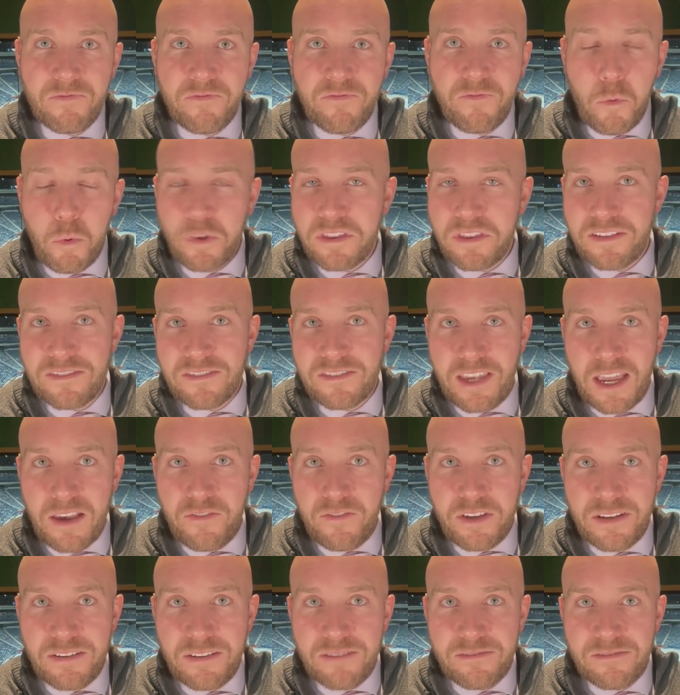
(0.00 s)
4th and
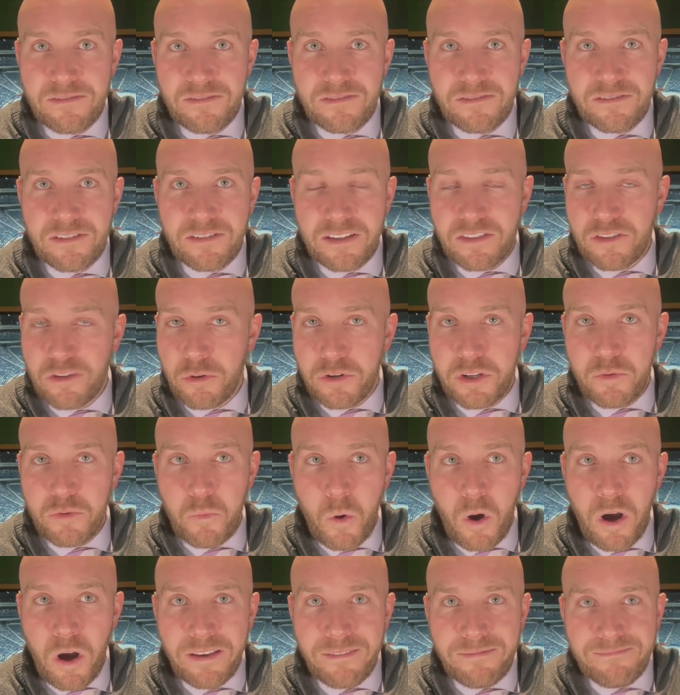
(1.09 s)
7,
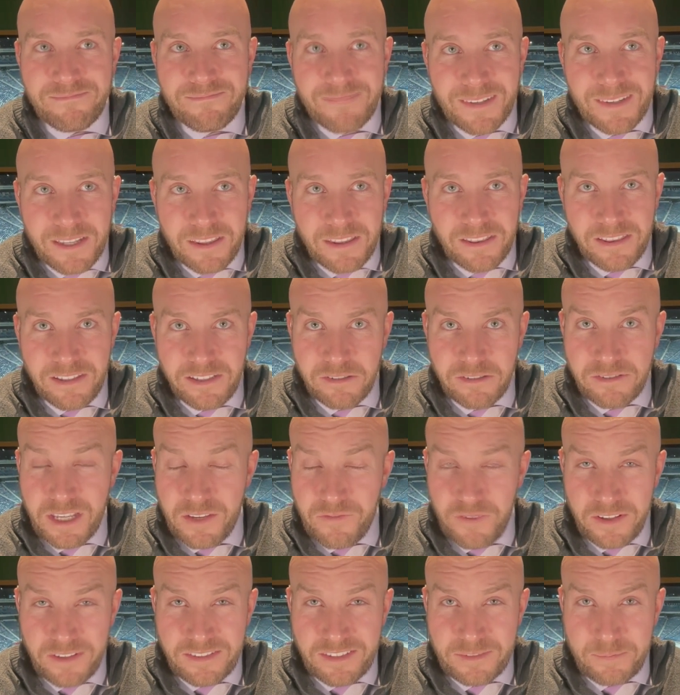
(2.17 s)
31. Your
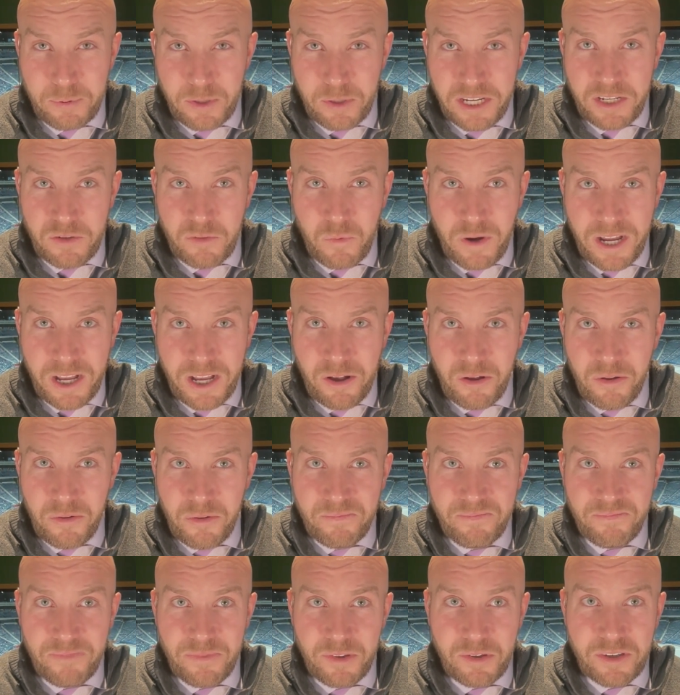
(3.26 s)
defense is playing well.
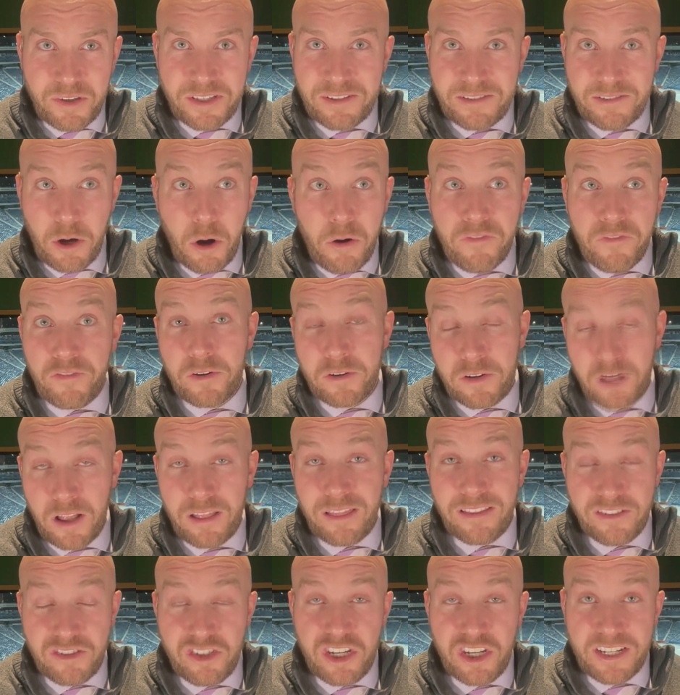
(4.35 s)
You could go for a
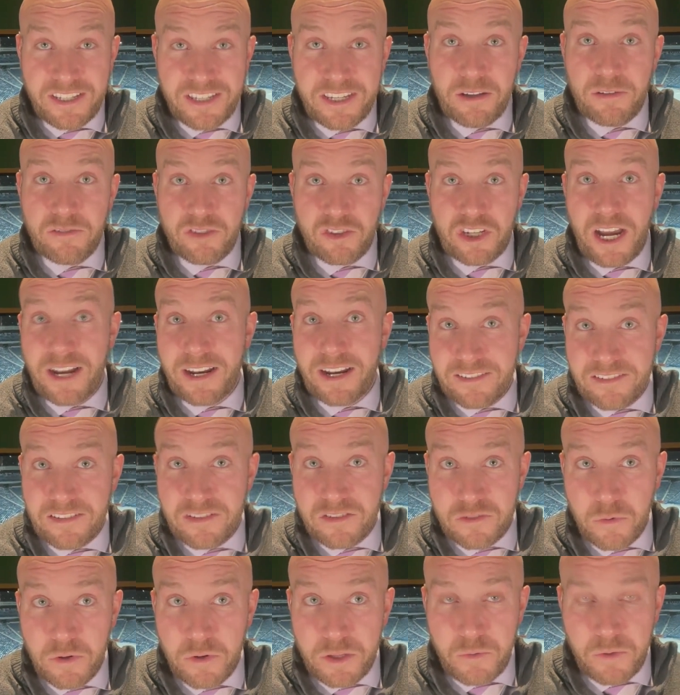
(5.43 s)
legit kill shot because
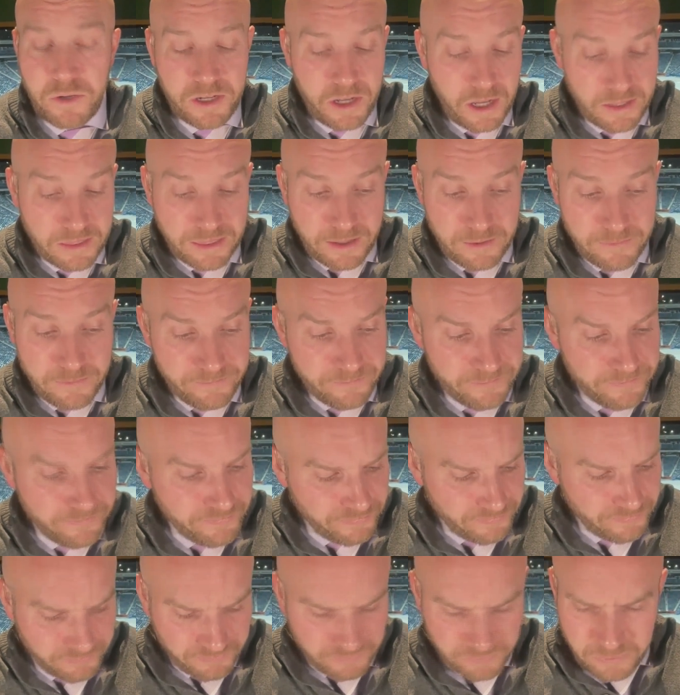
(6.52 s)
it's 21-0. And
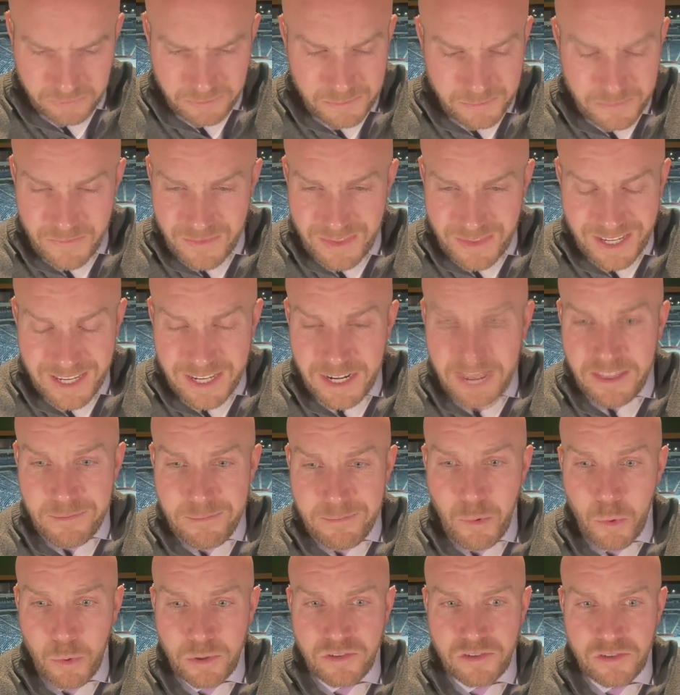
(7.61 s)
I think
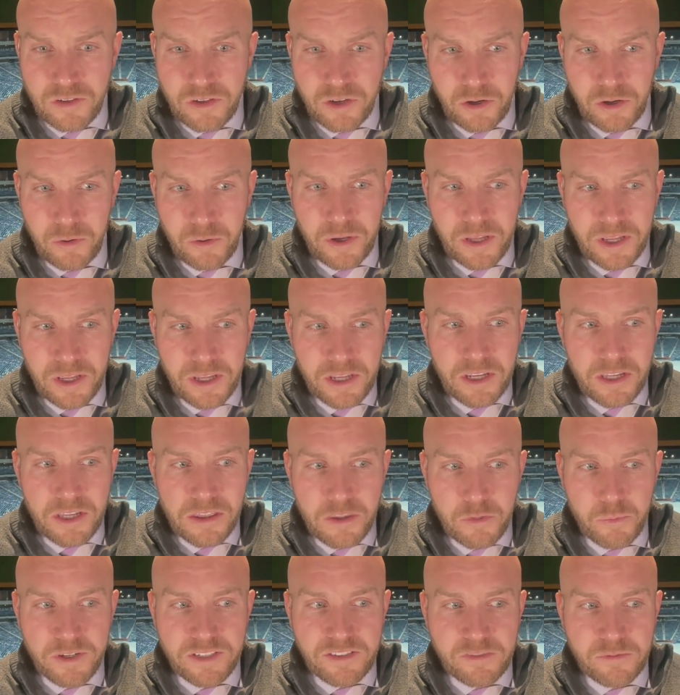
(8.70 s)
more so,
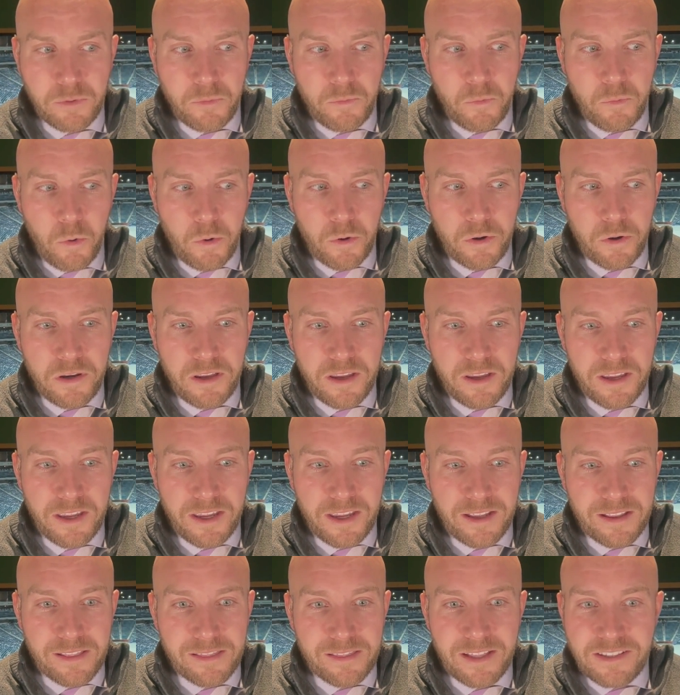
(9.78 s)
the risk-reward,
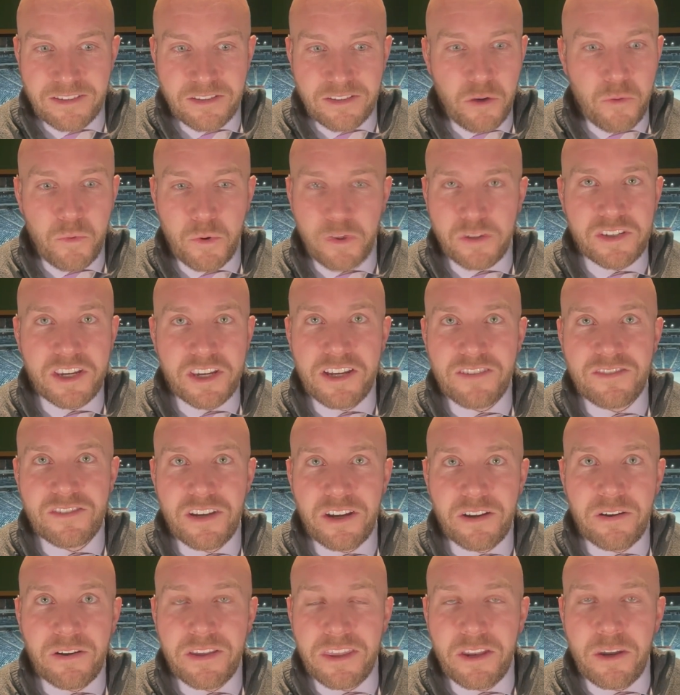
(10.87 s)
let's go worst-case
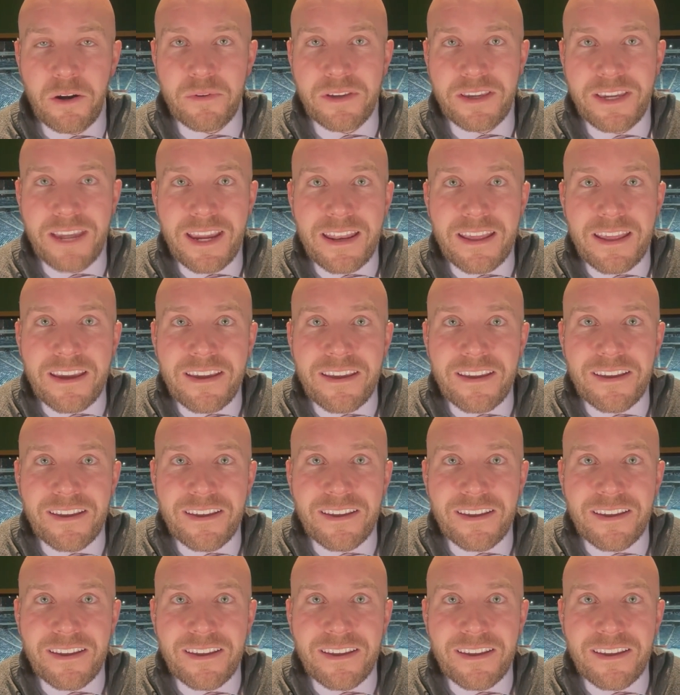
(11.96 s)
scenario. They don't get it.